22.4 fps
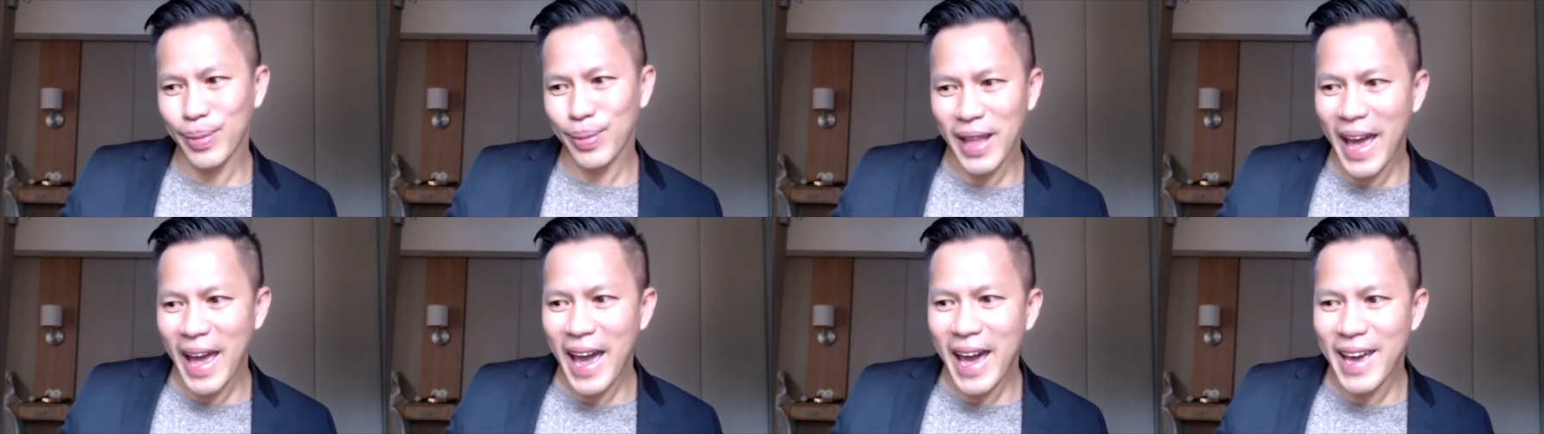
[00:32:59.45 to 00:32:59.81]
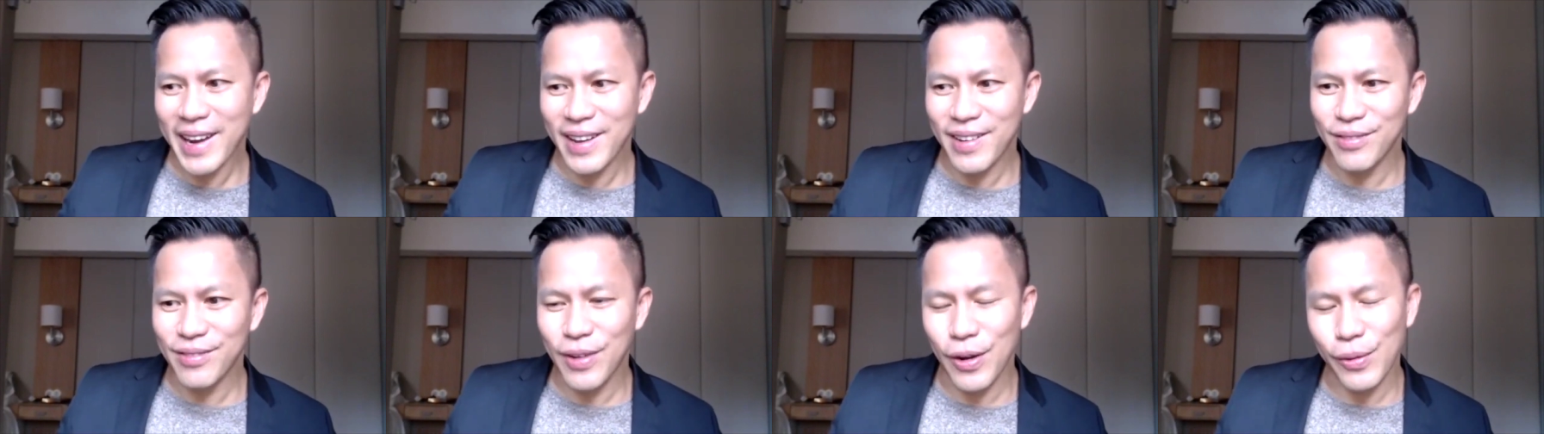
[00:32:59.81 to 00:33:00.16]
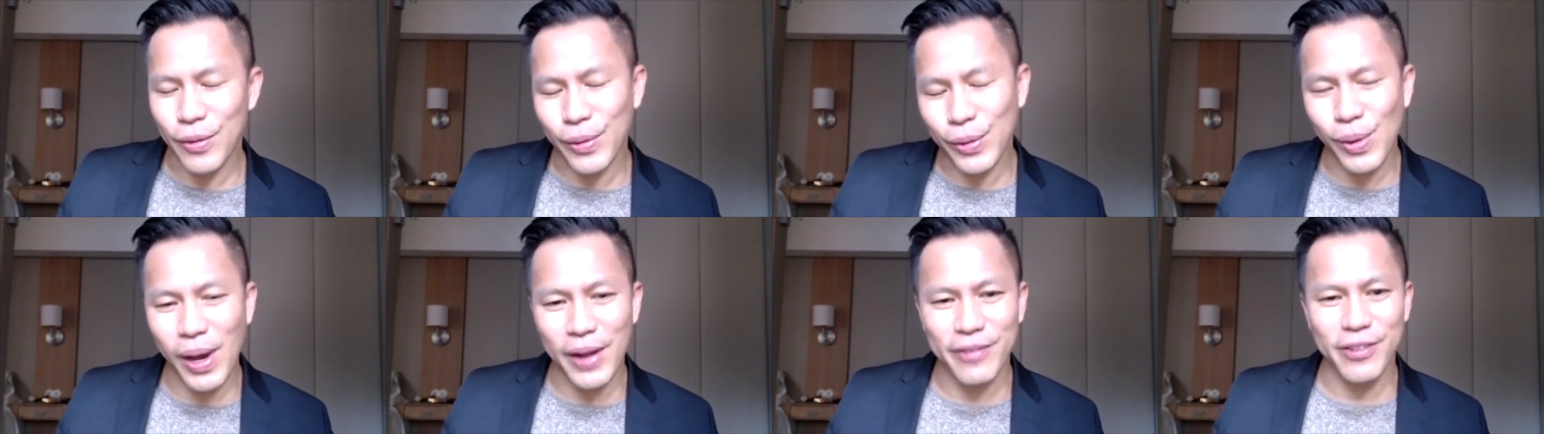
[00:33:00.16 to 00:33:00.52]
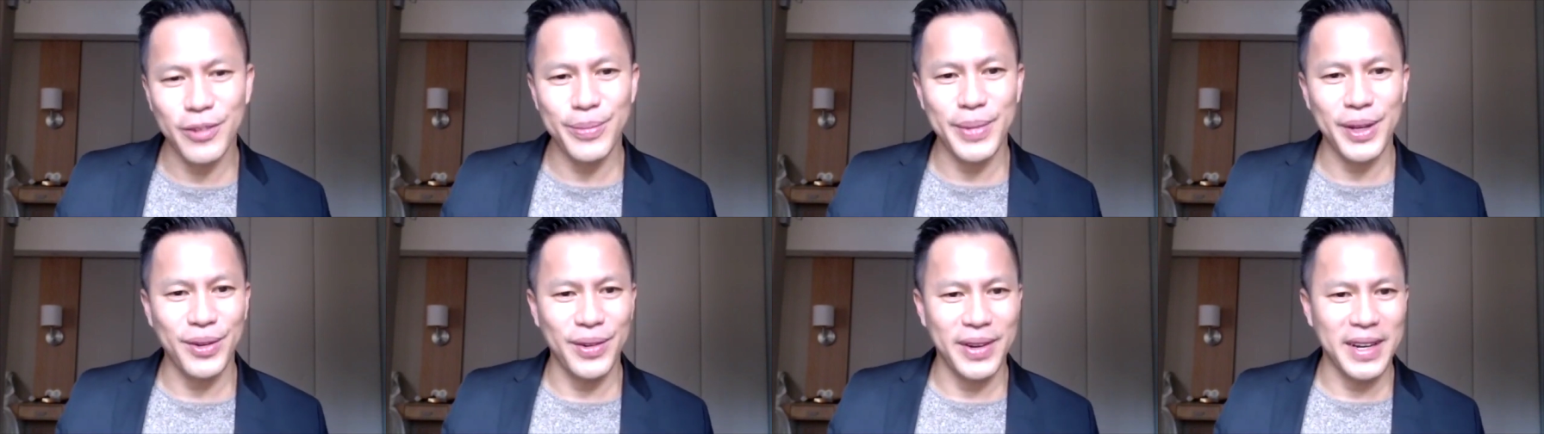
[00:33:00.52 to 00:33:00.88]
plan of what we want for
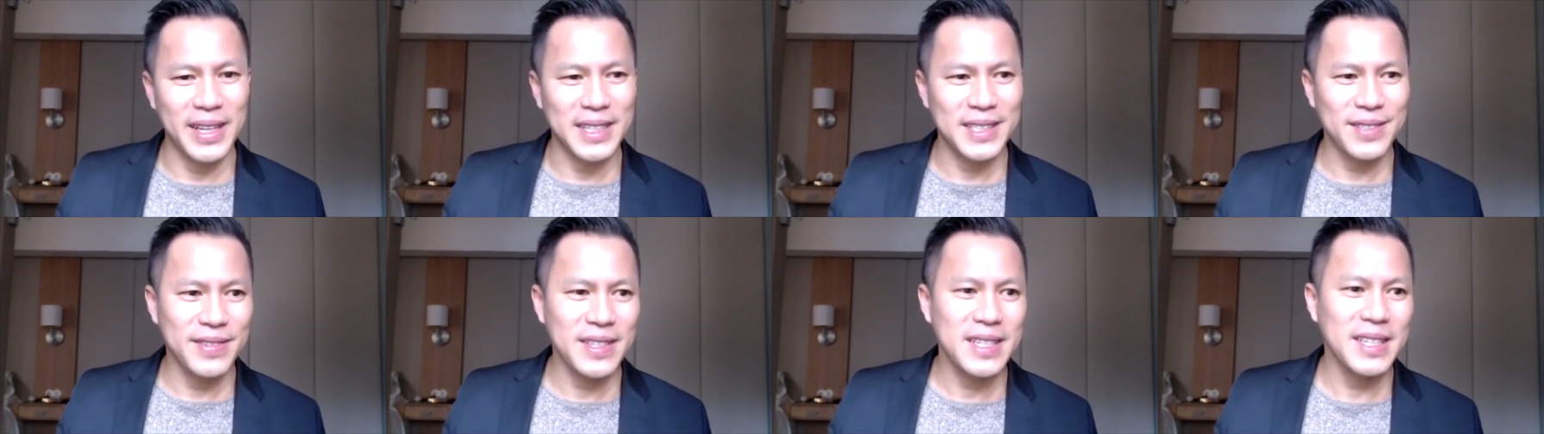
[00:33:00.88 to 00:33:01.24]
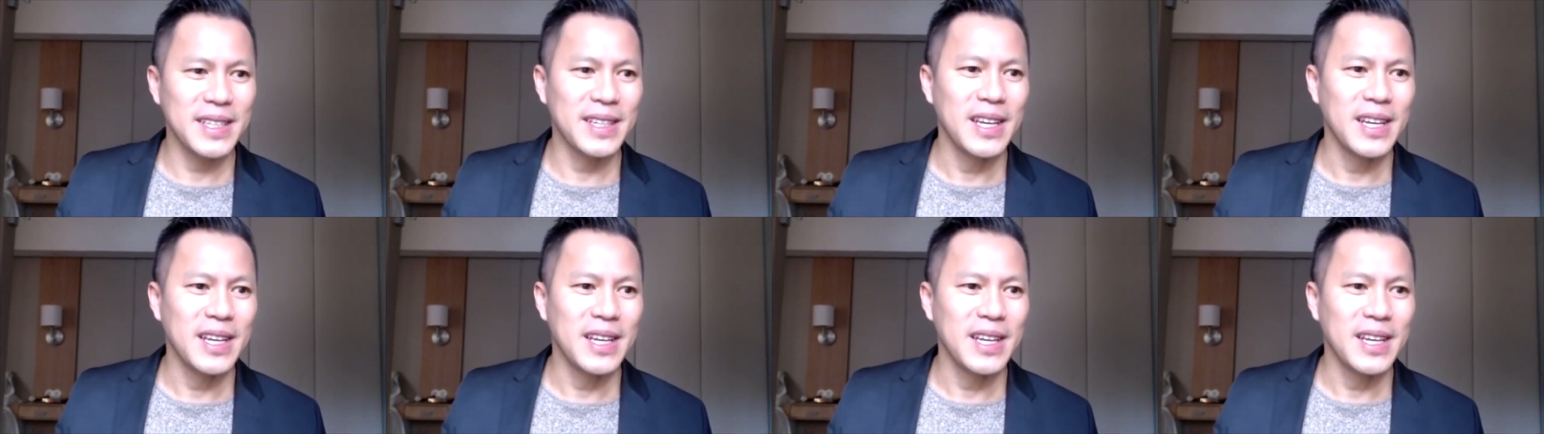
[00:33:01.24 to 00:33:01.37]
Bitcoin SV,